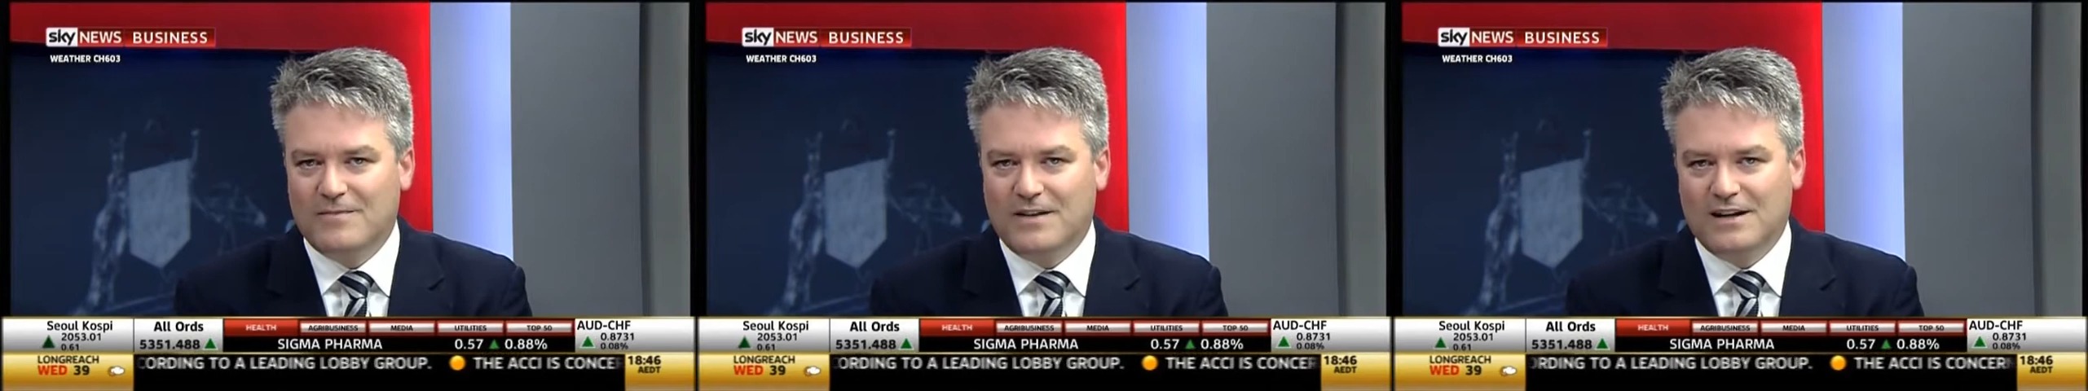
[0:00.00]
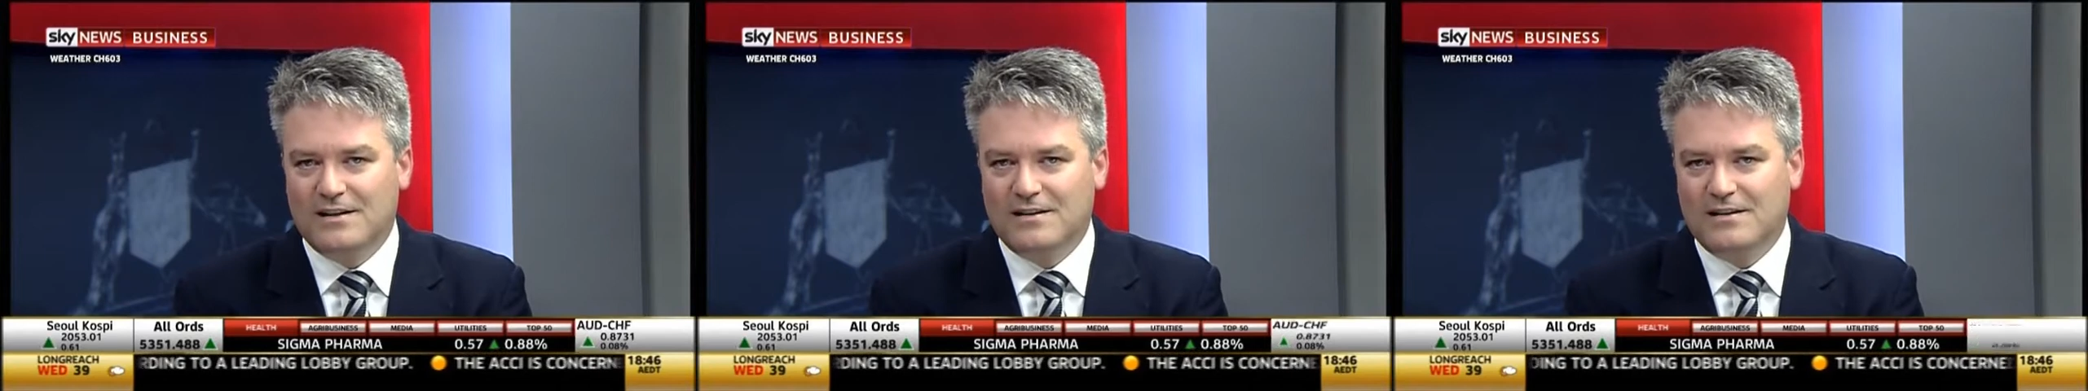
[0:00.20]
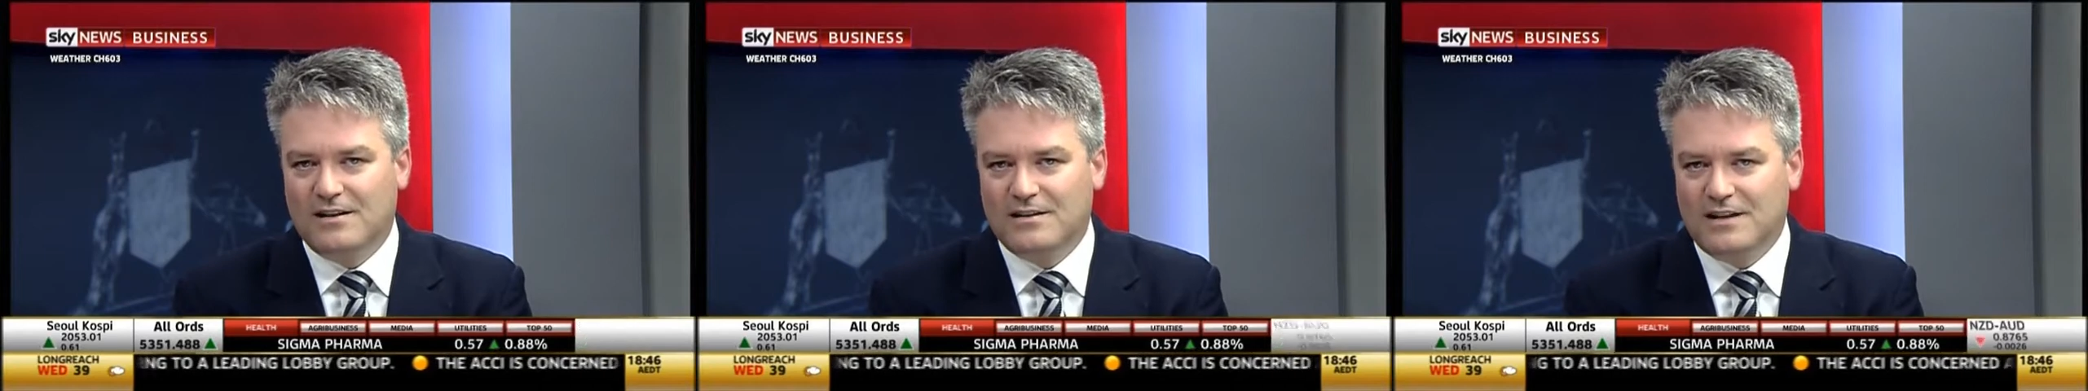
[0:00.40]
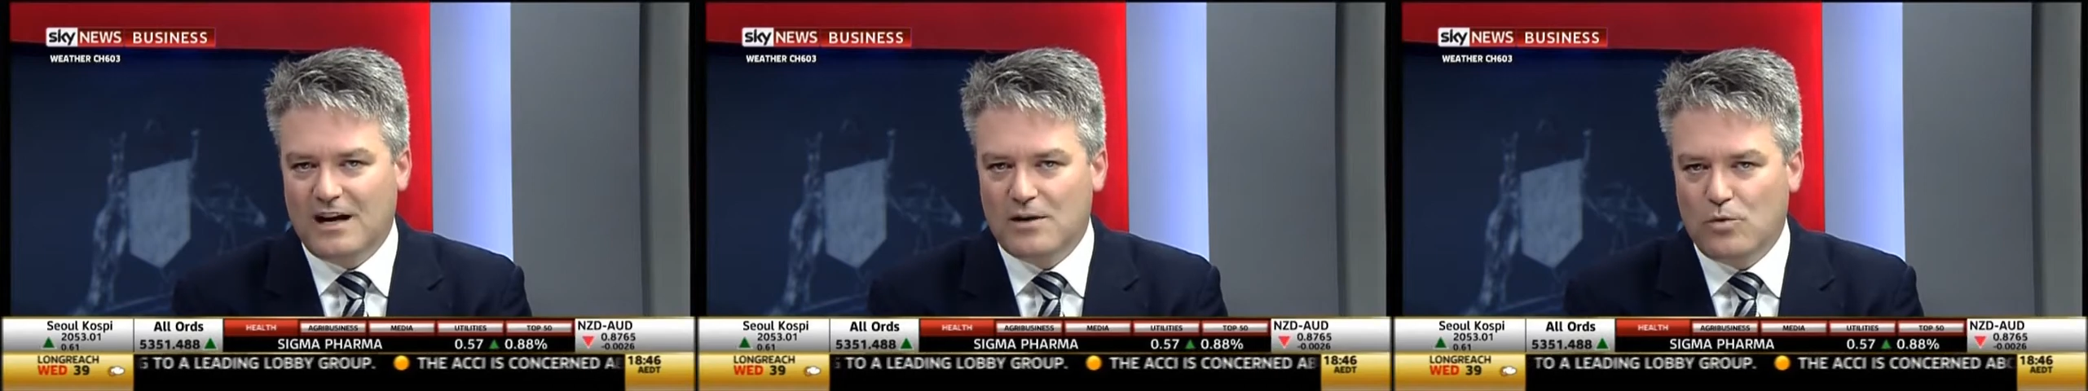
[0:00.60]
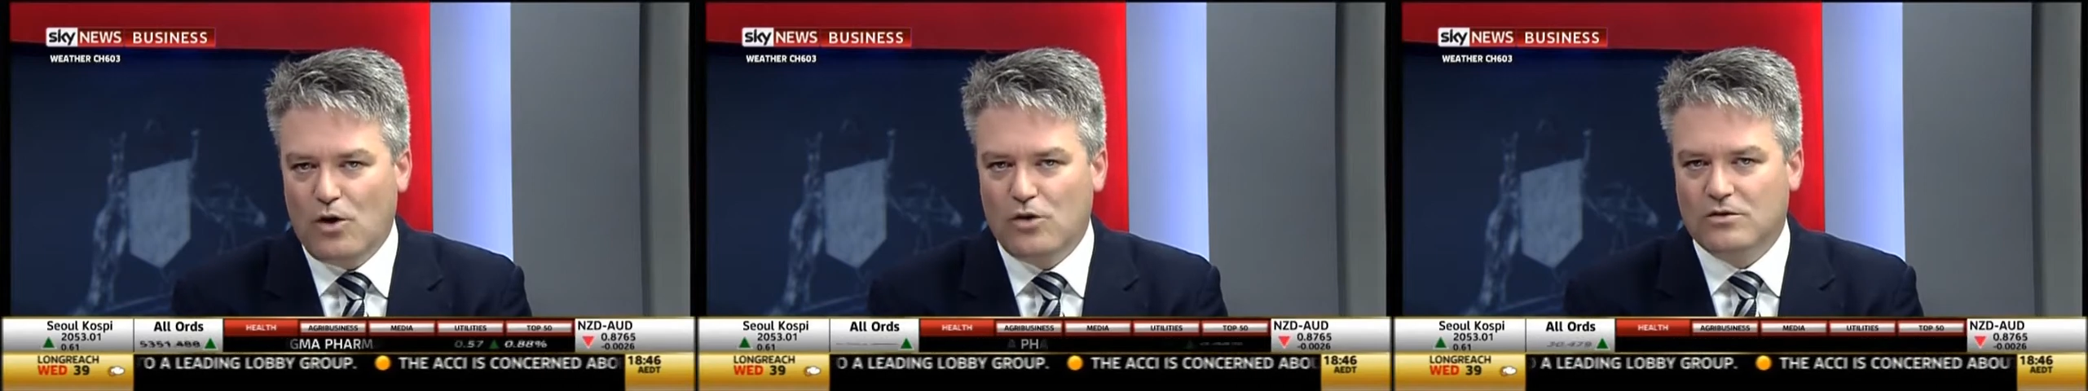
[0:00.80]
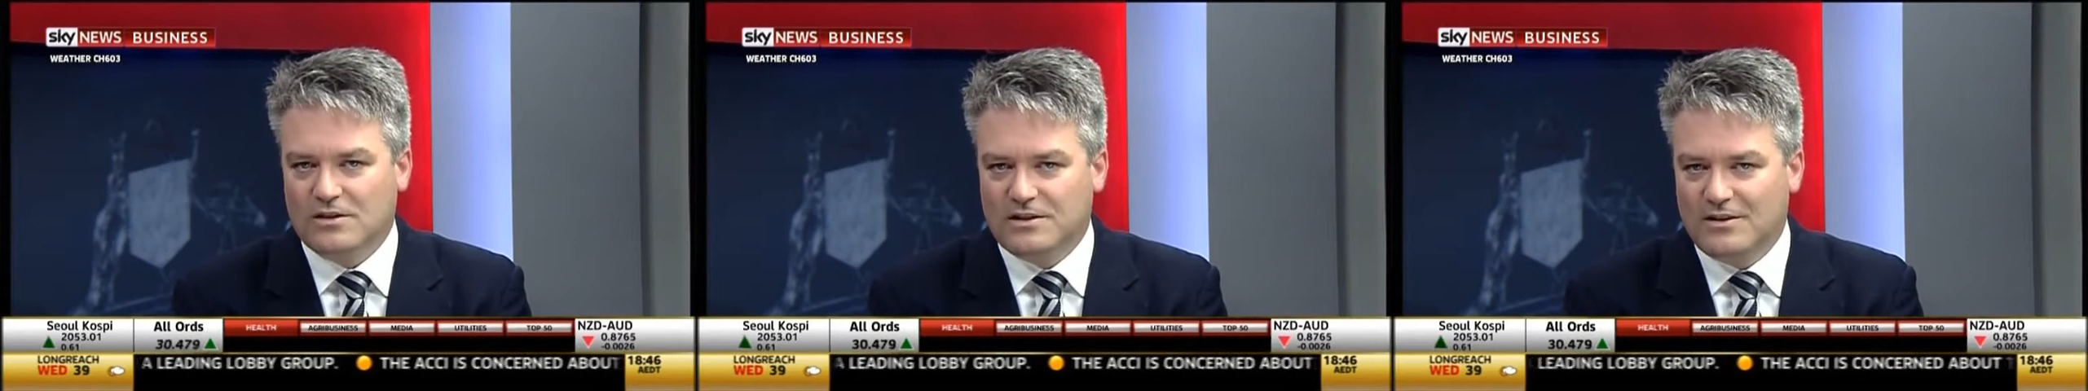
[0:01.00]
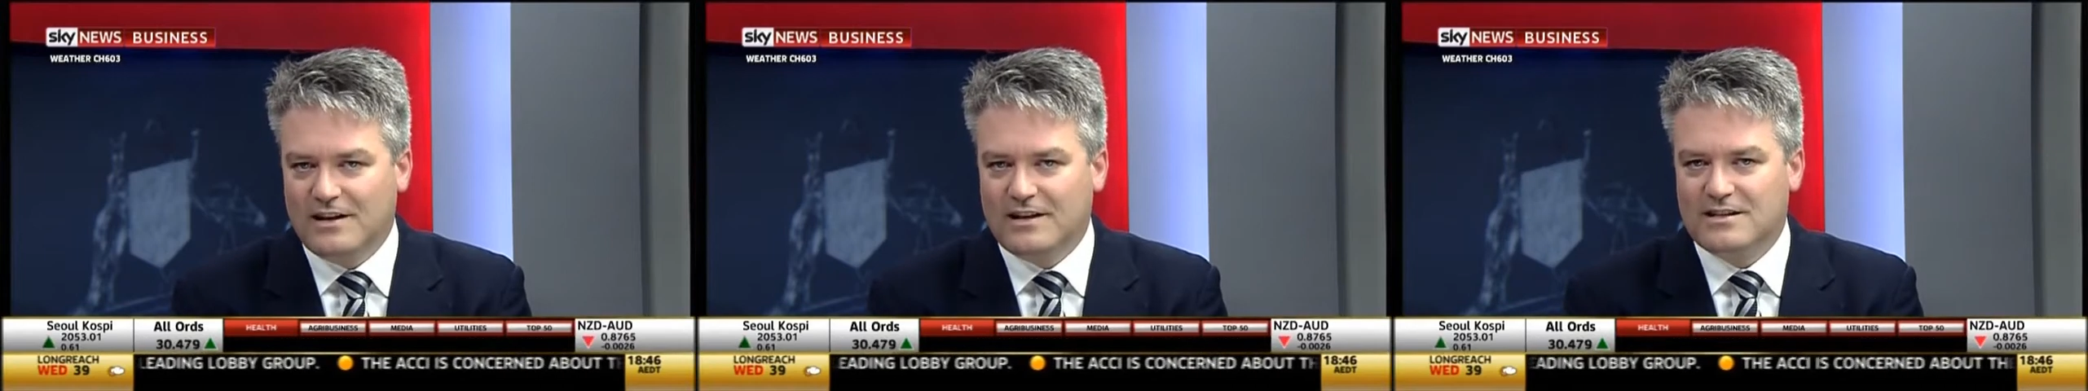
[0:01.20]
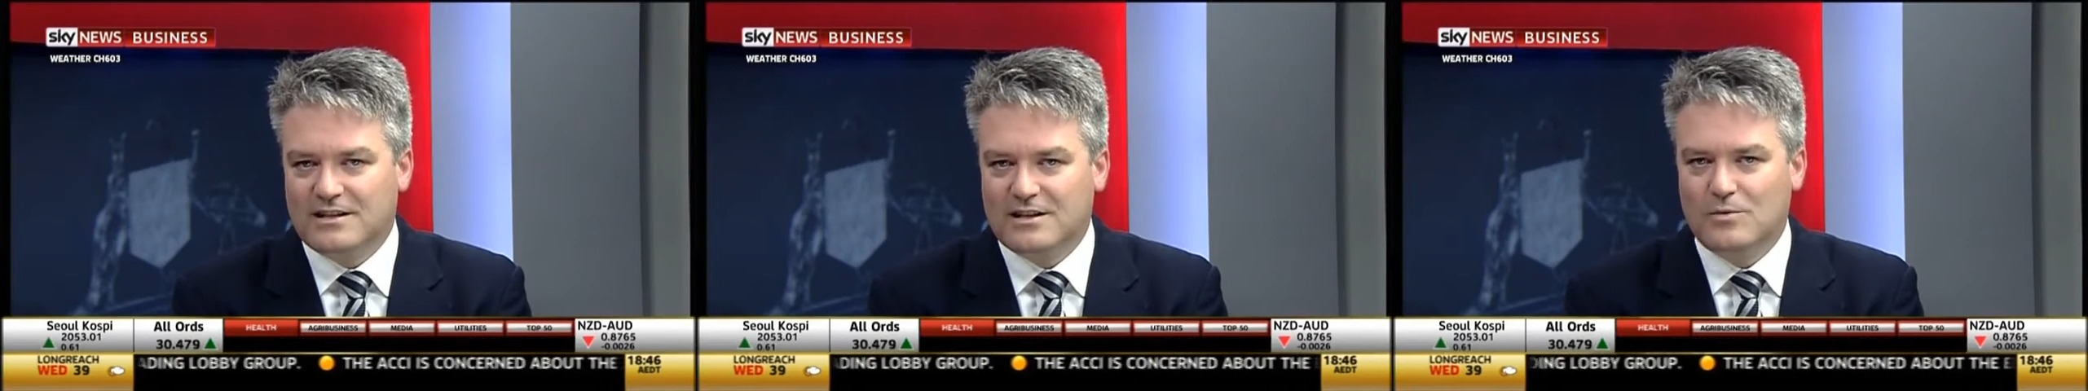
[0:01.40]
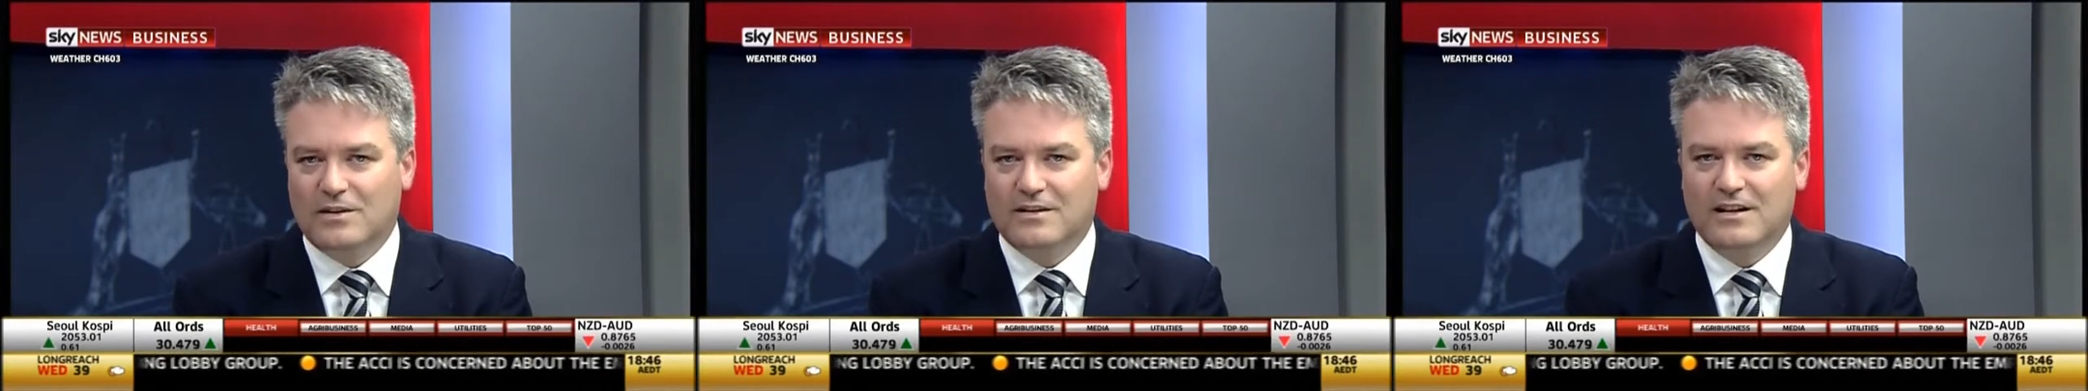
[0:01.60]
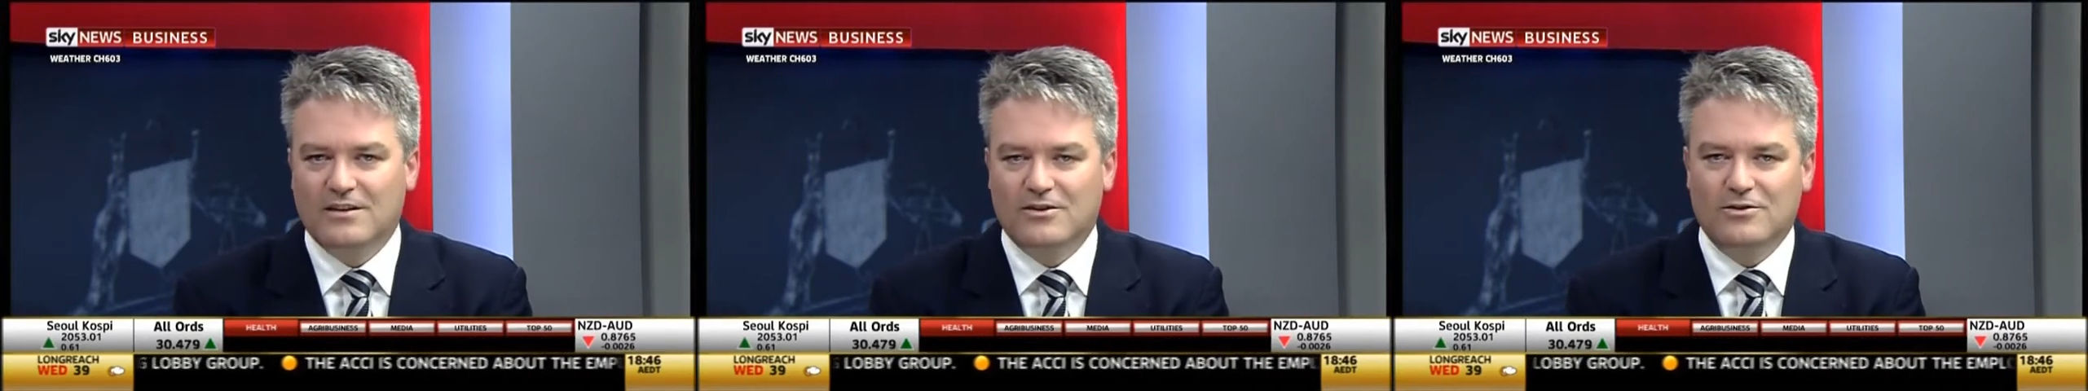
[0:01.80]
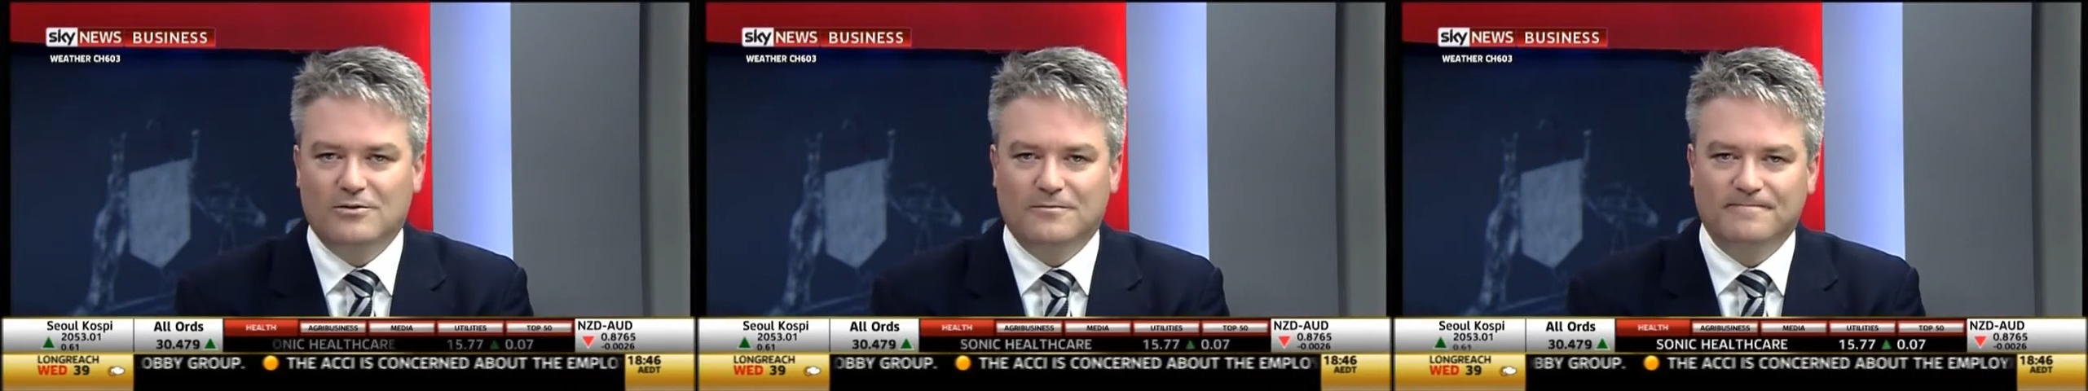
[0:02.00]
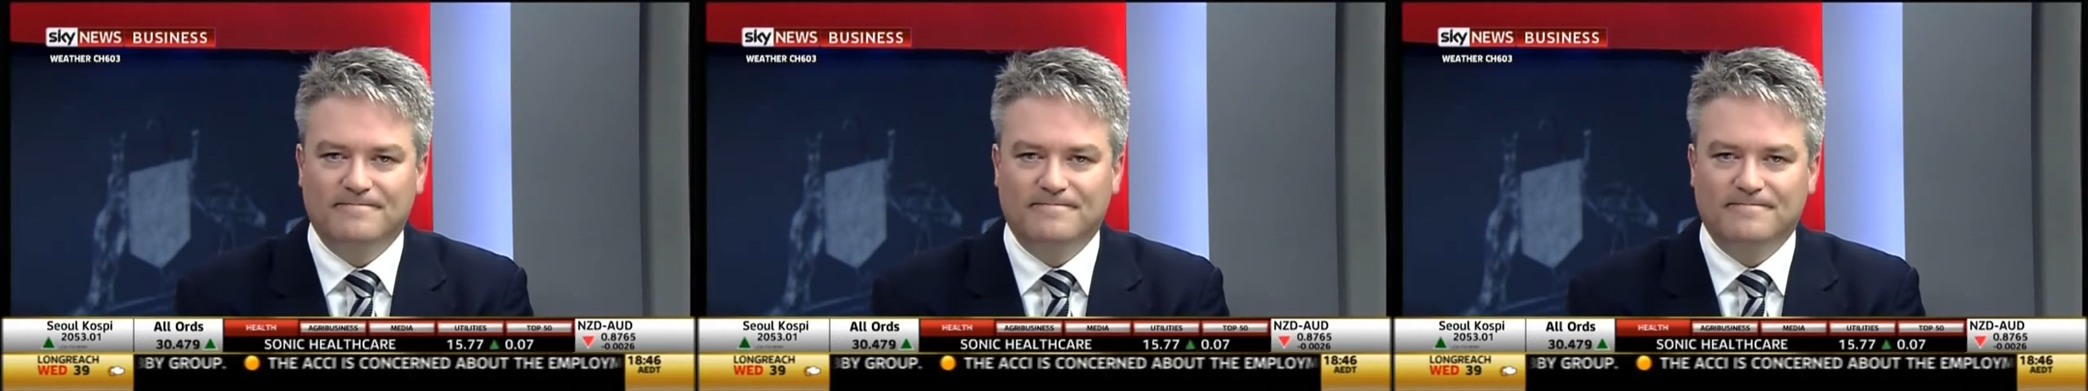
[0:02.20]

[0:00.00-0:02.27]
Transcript: then they won't. So let's see what they do.